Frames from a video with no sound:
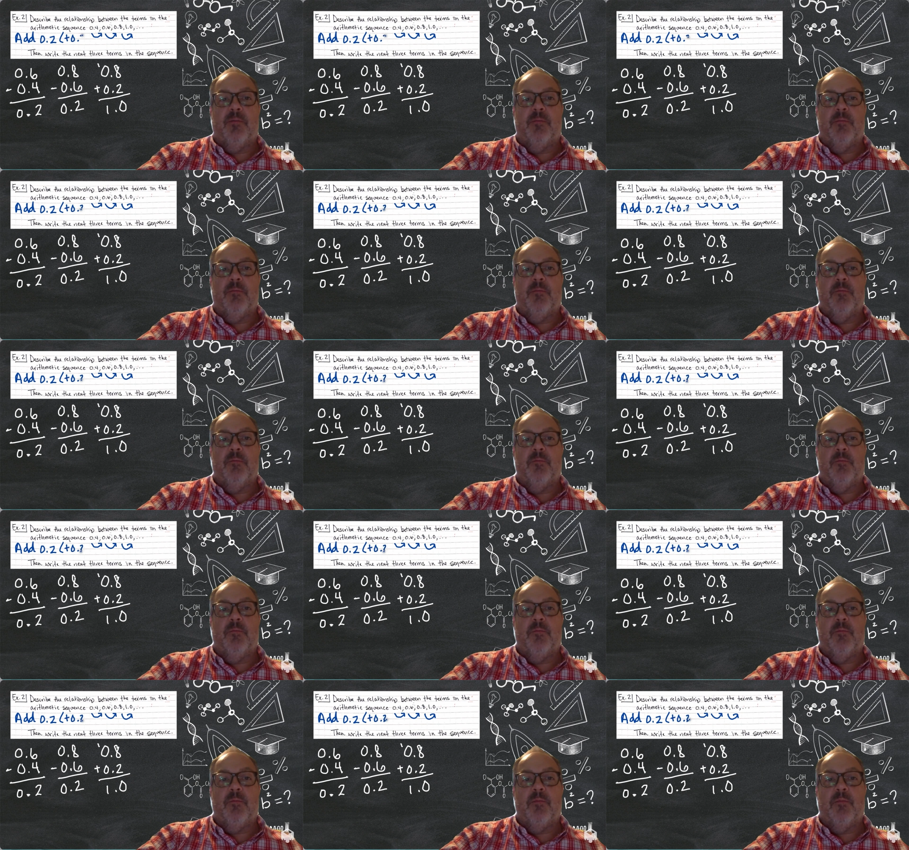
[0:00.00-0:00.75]

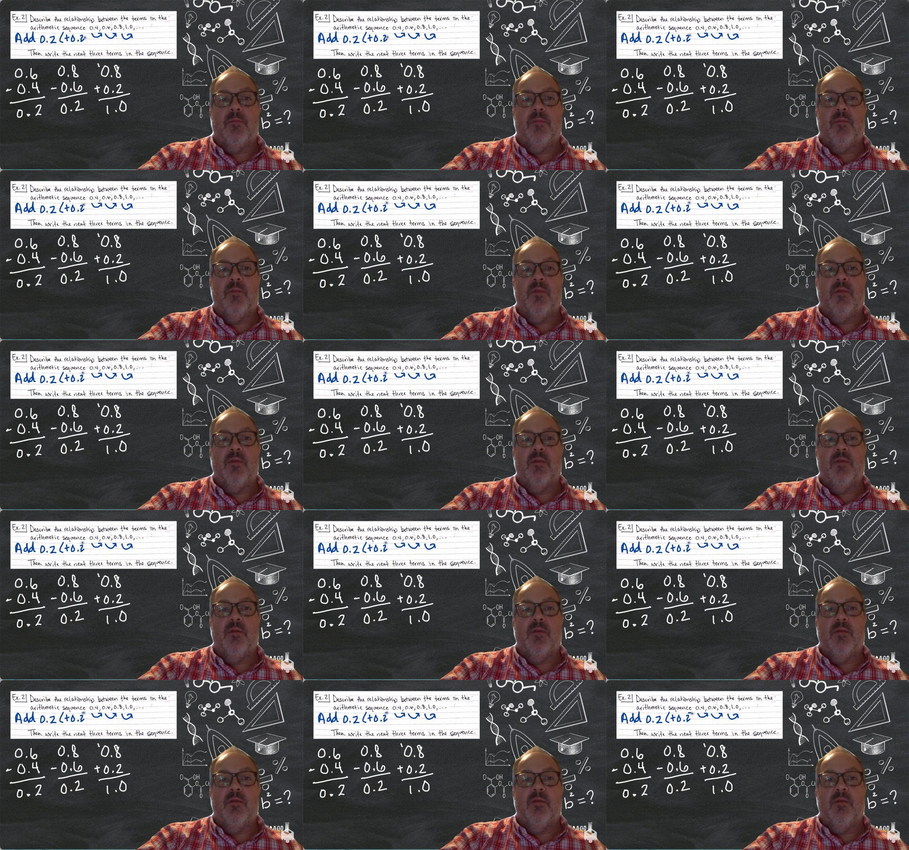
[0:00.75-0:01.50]

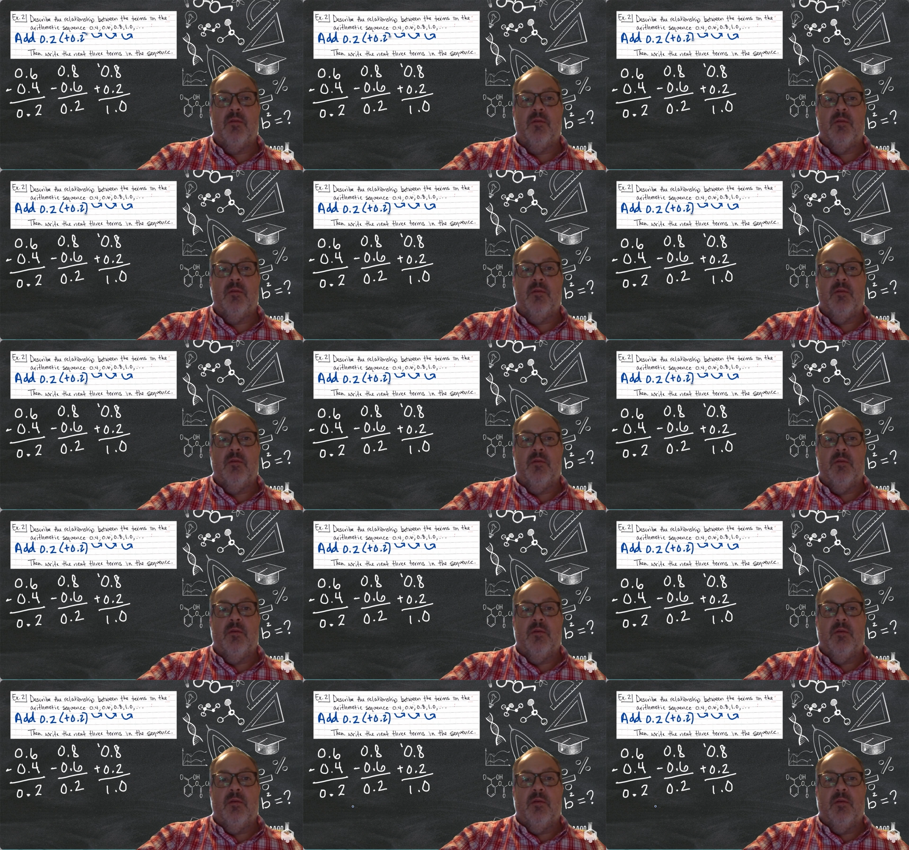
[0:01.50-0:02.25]
(silence)